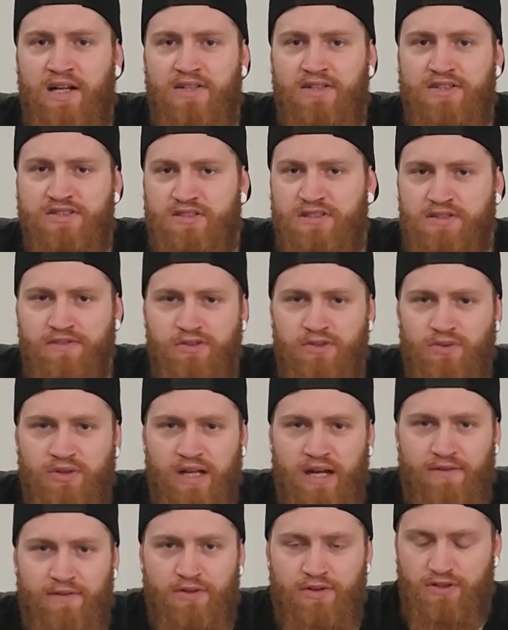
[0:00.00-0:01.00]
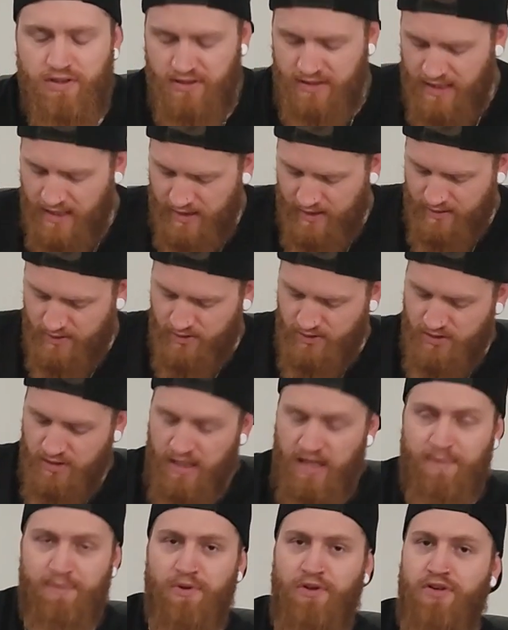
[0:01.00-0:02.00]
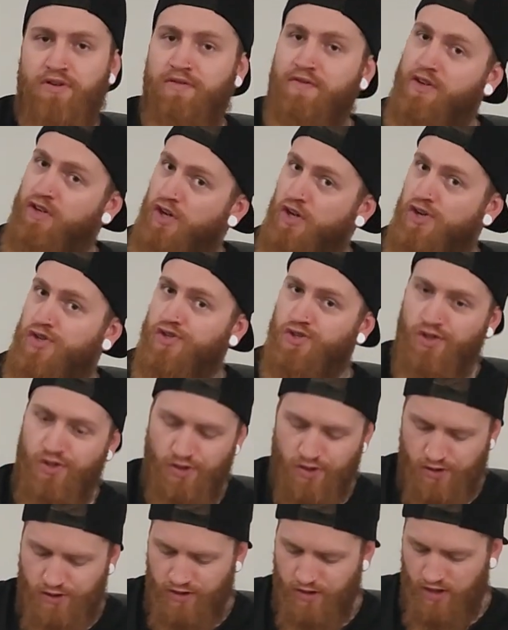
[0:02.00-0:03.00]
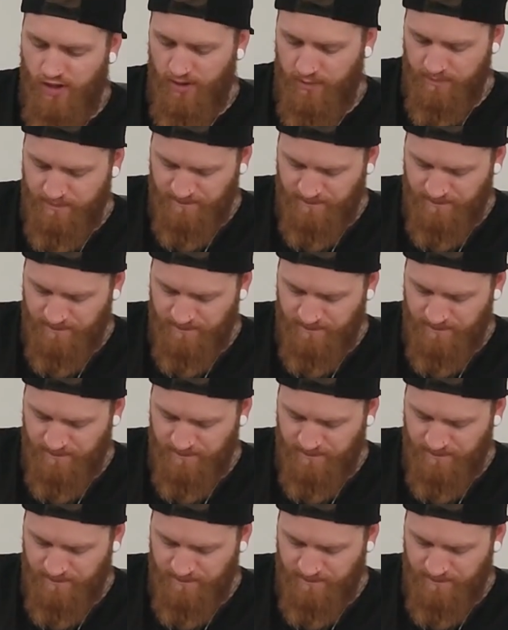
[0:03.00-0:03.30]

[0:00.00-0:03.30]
Just if you want to have a look at that, because I uploaded a video not too long ago.